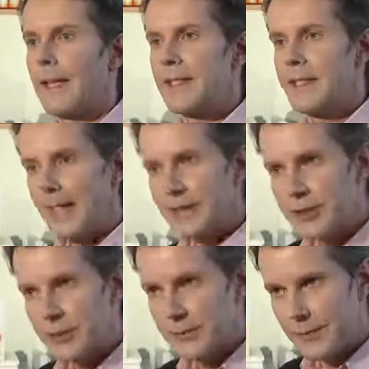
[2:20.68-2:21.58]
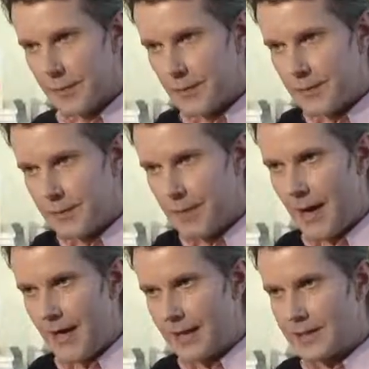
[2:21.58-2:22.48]
attention from the
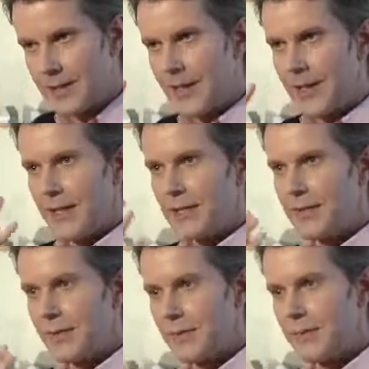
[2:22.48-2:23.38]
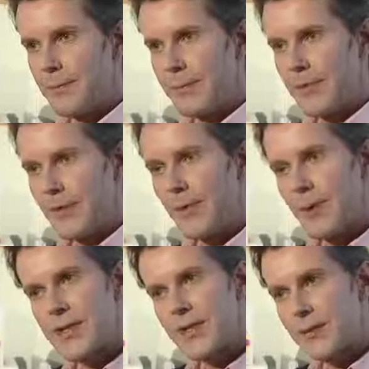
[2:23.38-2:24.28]
mind,
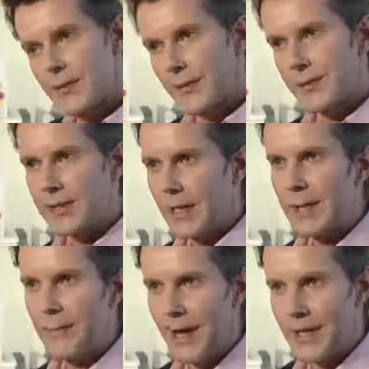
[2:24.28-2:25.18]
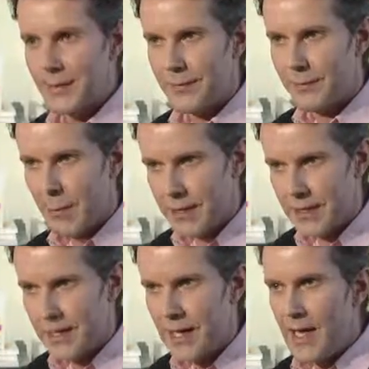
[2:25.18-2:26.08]
diverts it to different other parts of the
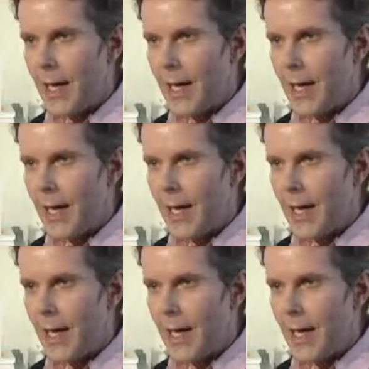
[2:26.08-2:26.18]
body.